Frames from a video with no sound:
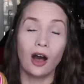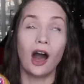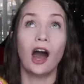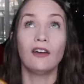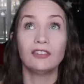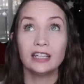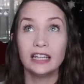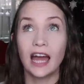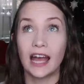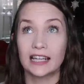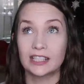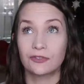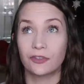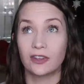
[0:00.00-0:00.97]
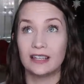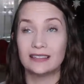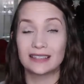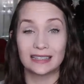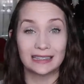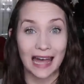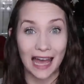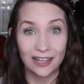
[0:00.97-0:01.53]
Avelina asked for these
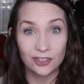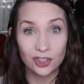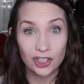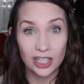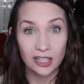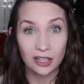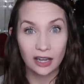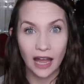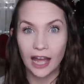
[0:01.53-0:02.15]
last year.